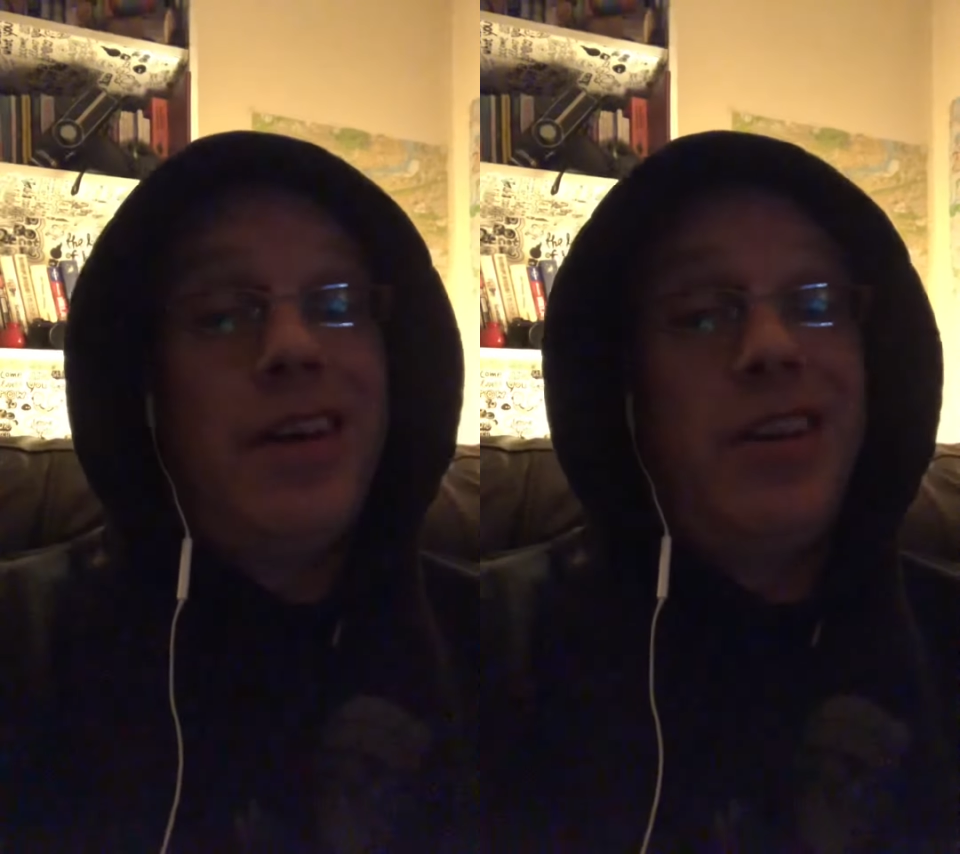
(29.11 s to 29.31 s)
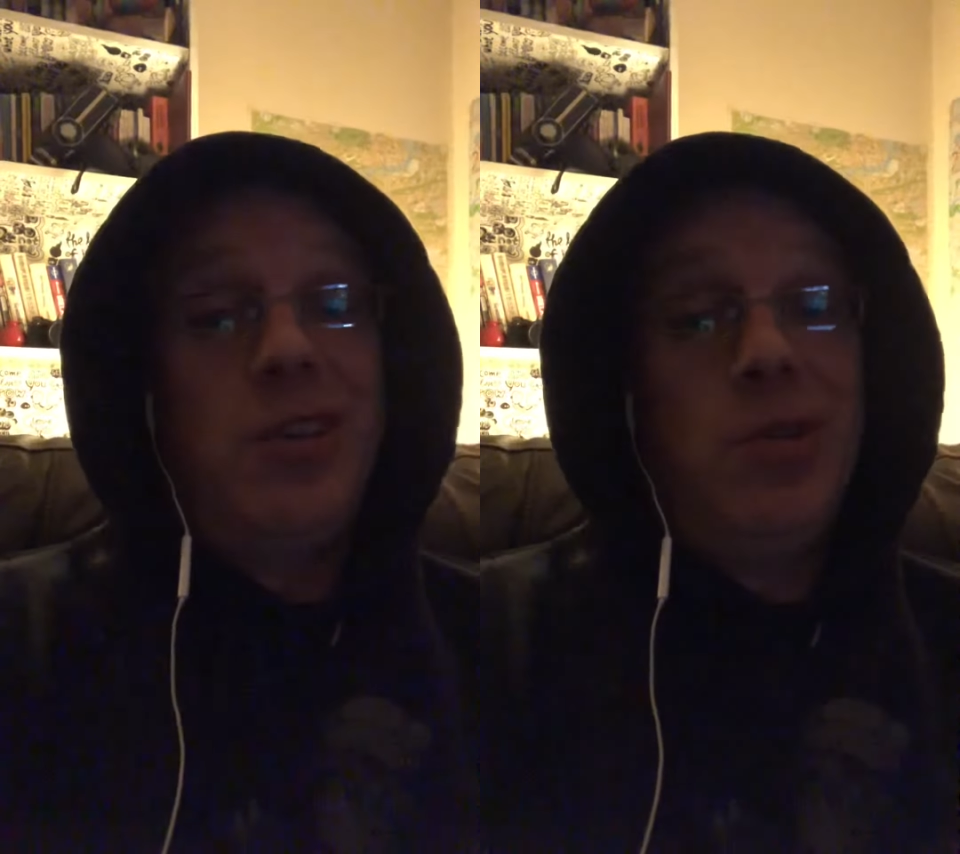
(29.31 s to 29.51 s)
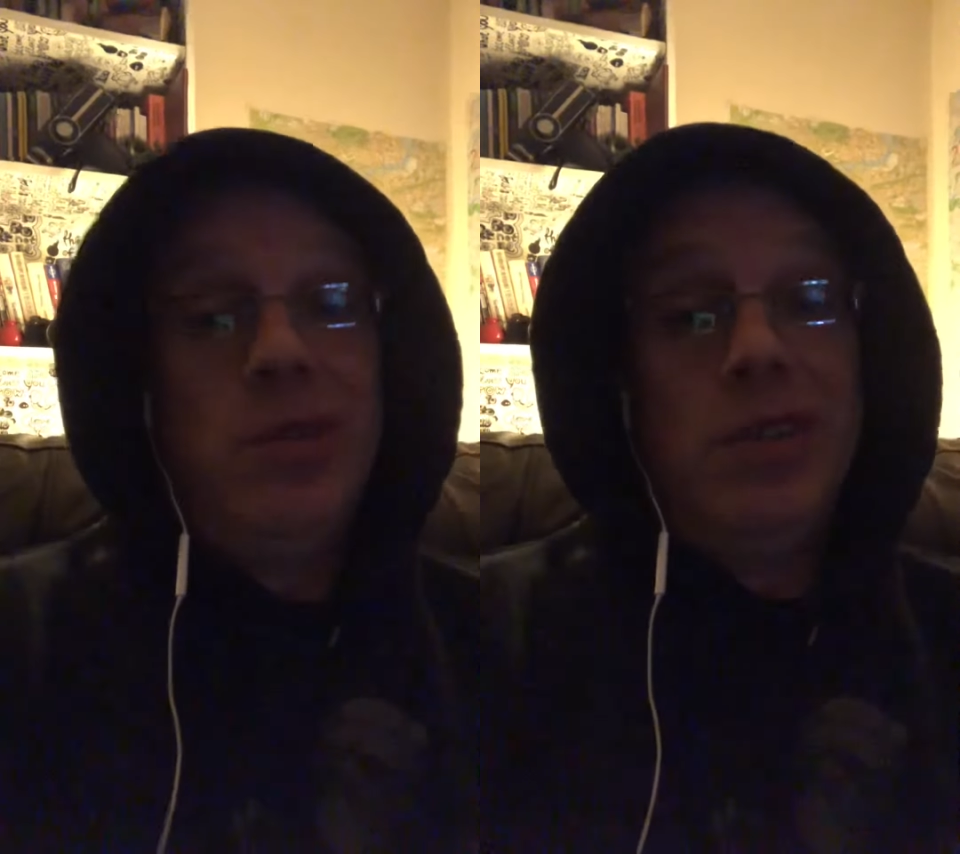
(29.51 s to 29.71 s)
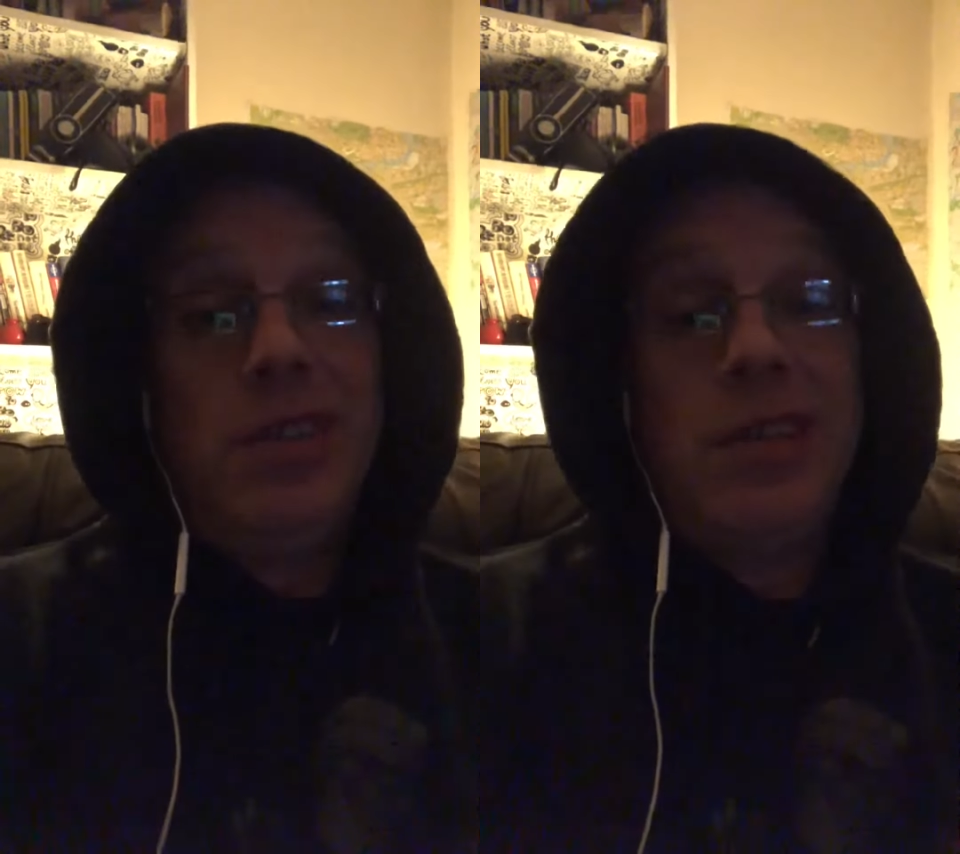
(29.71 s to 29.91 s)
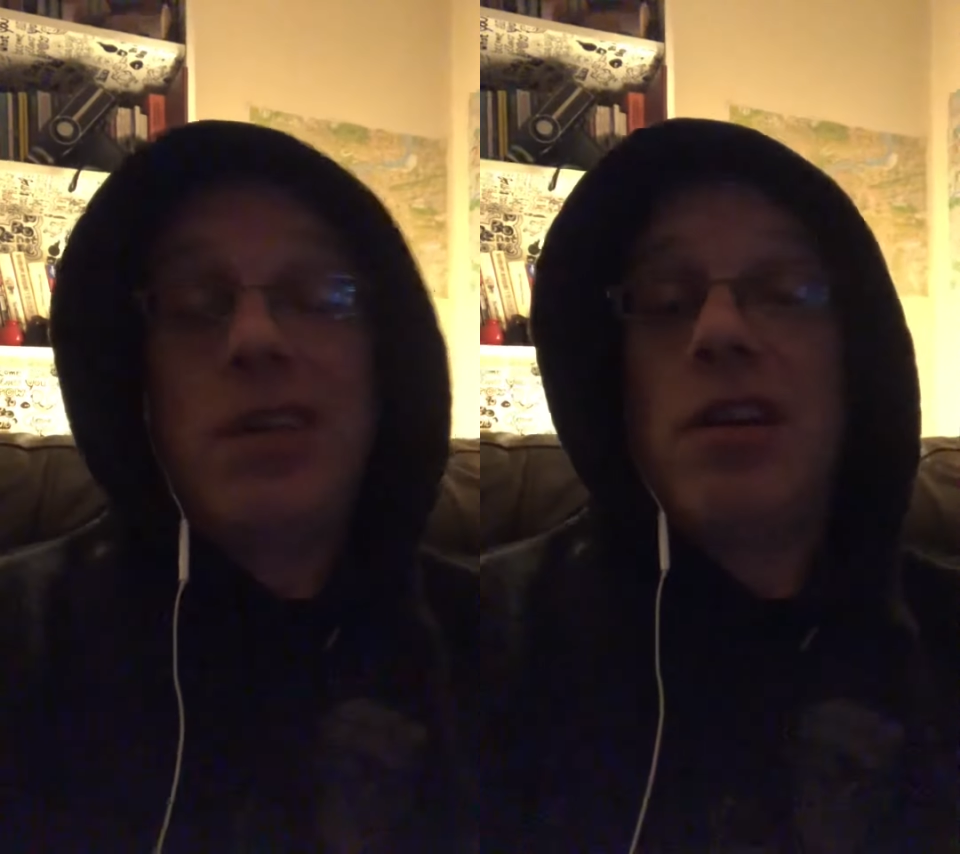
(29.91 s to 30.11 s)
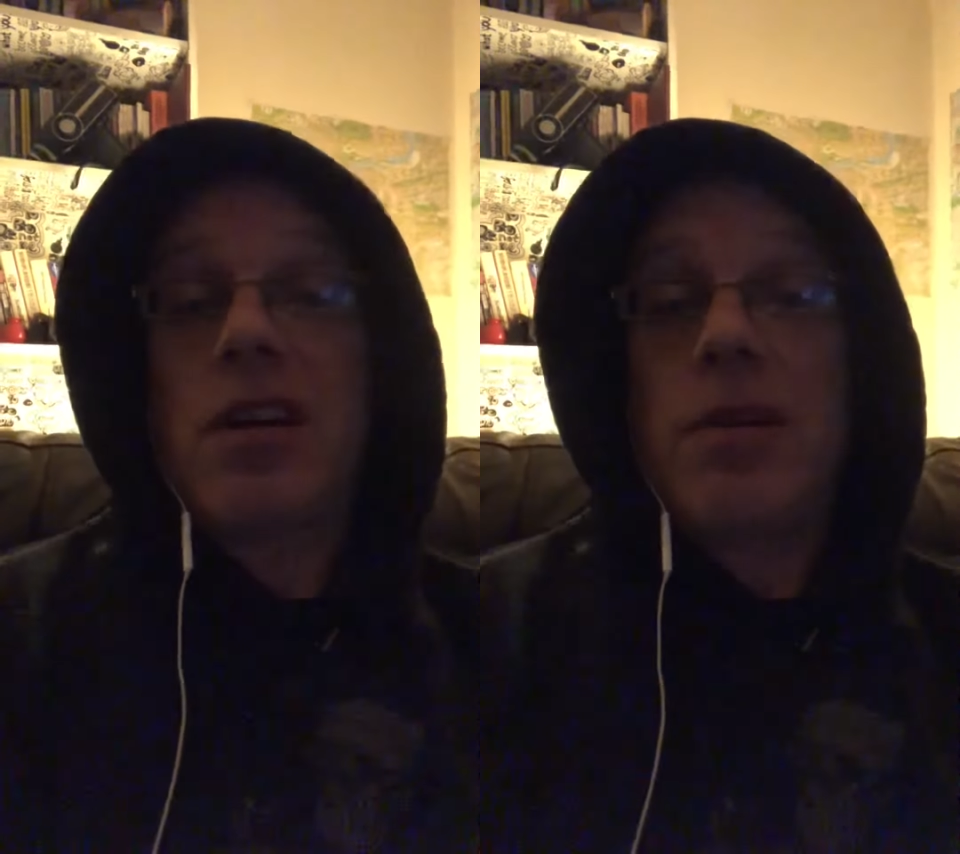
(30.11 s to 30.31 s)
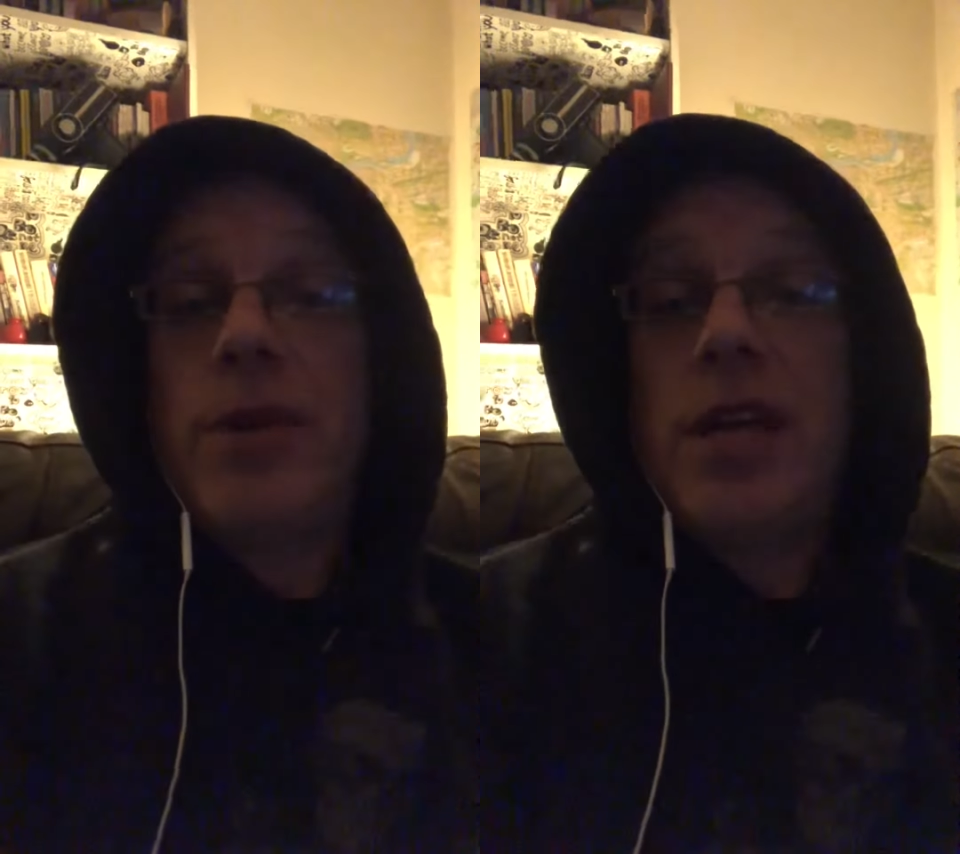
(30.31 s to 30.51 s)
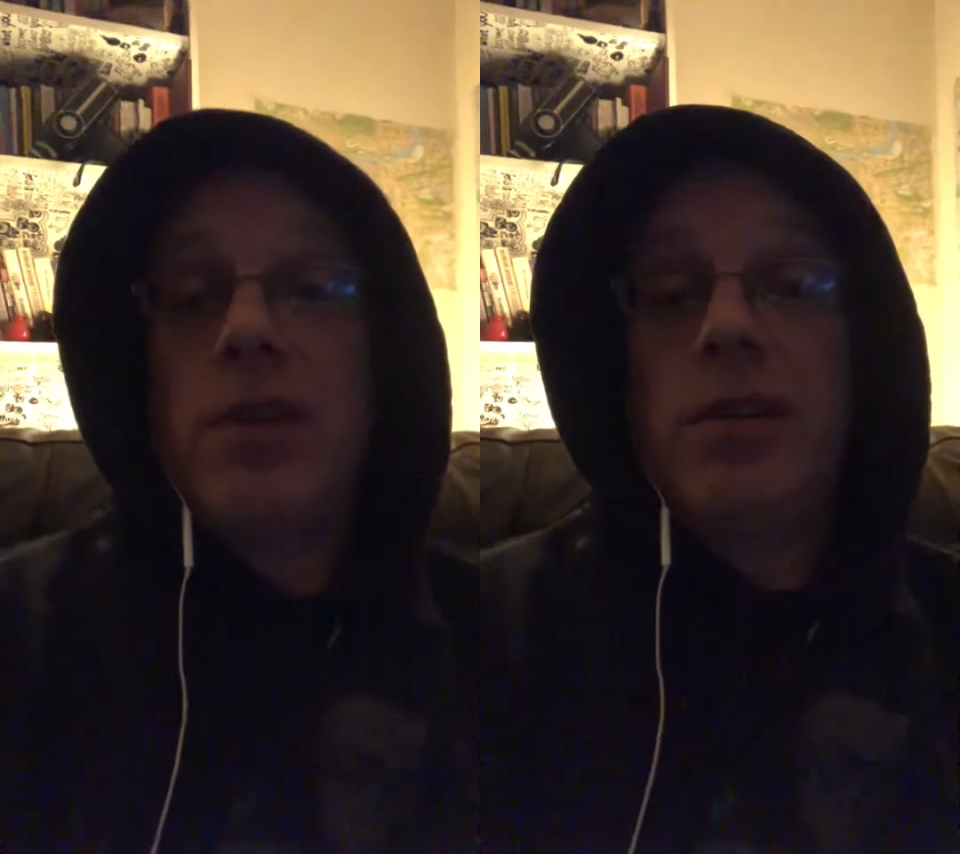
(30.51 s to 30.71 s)
and Google are
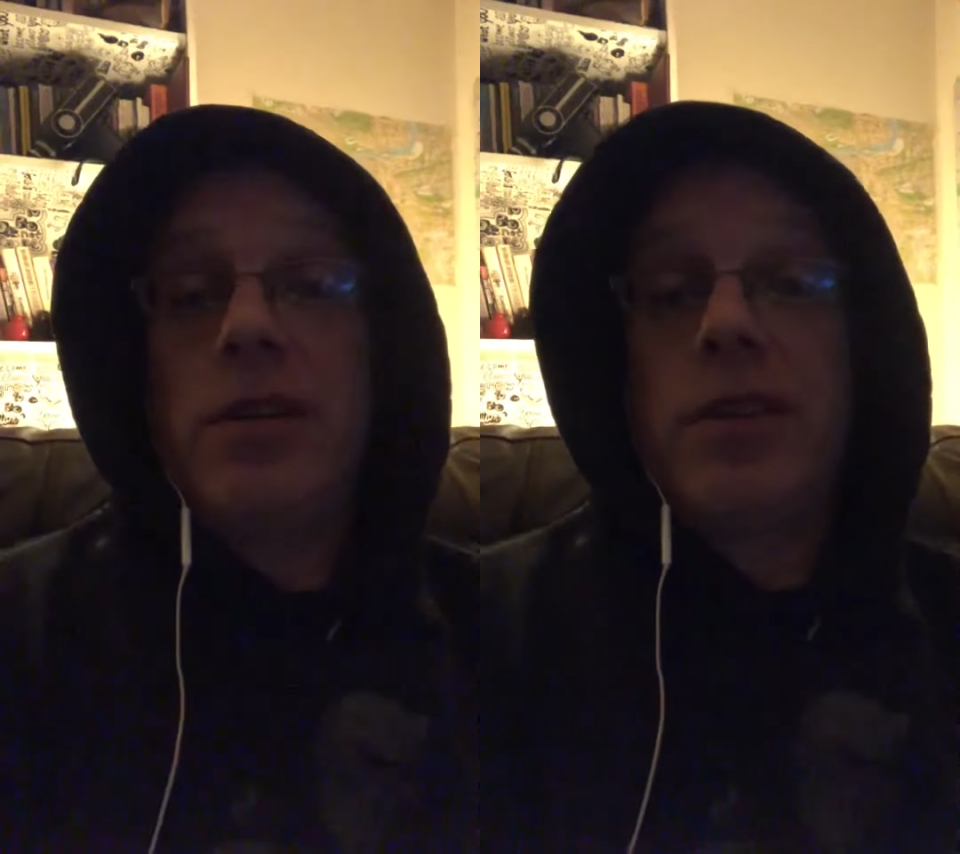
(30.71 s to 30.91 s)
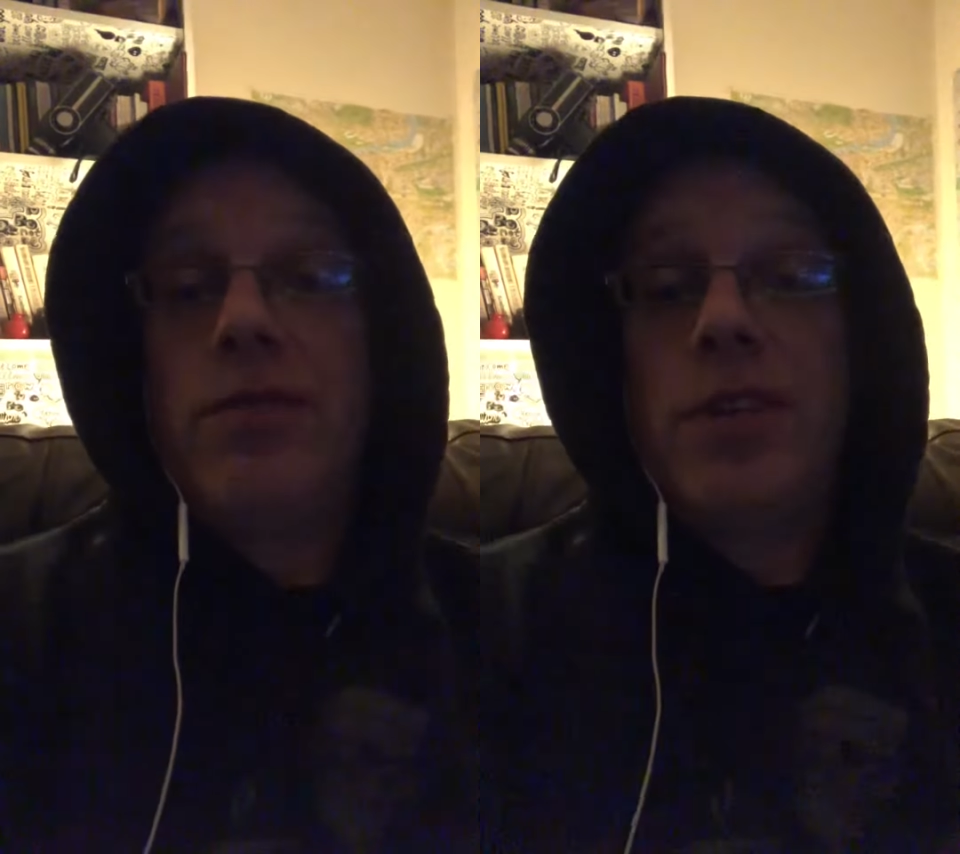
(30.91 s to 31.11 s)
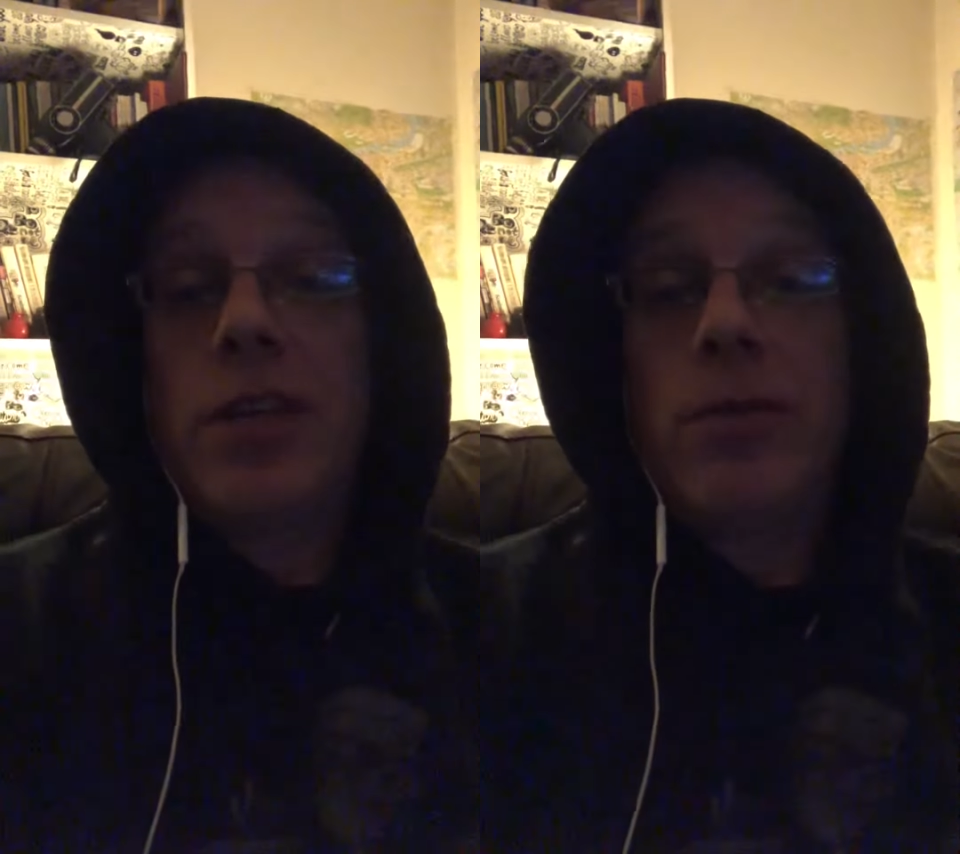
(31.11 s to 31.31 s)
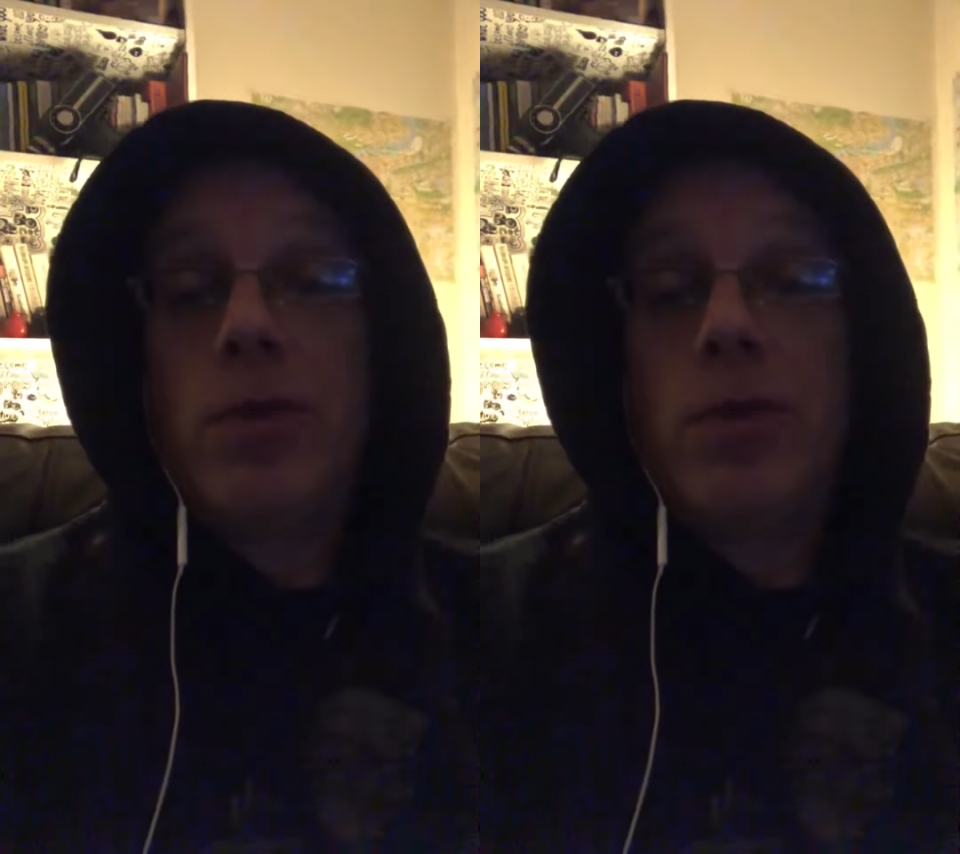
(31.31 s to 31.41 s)
coming out looking fucking